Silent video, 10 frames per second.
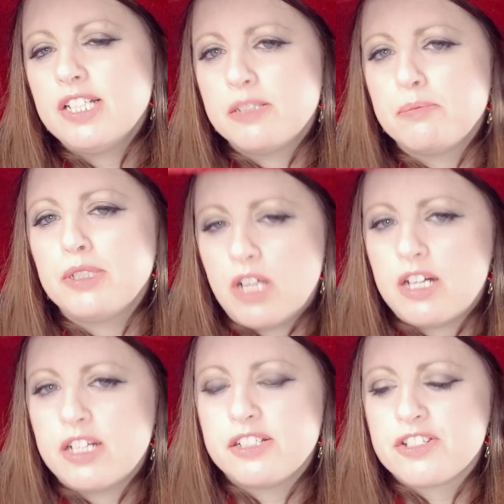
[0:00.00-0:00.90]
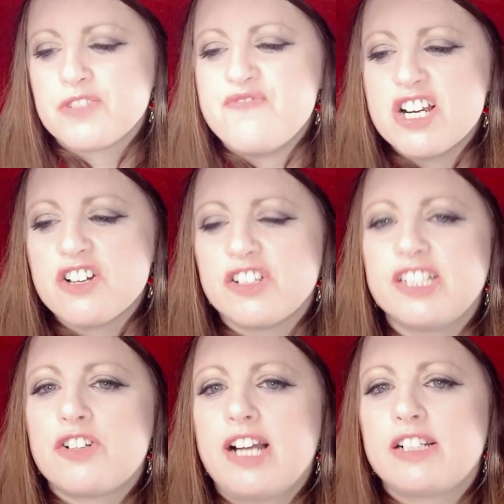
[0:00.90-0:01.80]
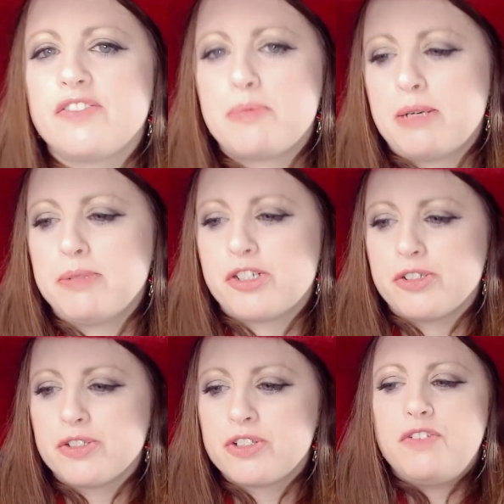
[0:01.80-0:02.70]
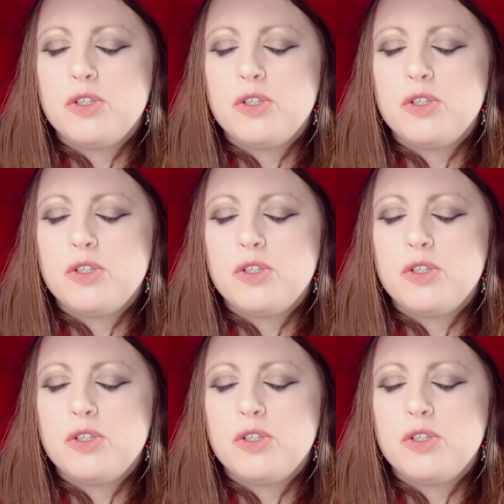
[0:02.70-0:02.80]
an inbuilt audience is very attractive to publishers.